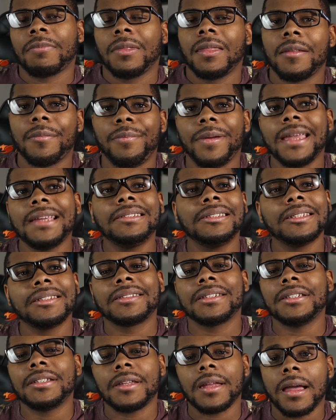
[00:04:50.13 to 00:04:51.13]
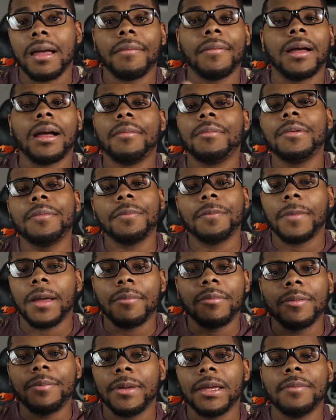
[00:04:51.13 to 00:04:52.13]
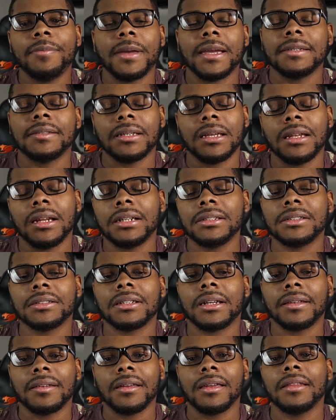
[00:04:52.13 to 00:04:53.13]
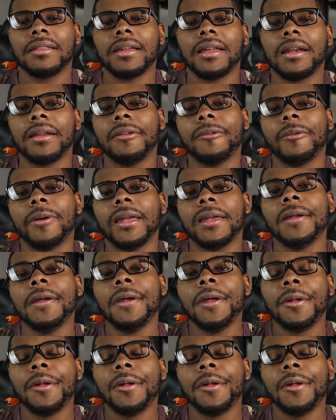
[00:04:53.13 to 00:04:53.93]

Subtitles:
The bass isn't, I'm a big bass head. I just like to get that out of the way.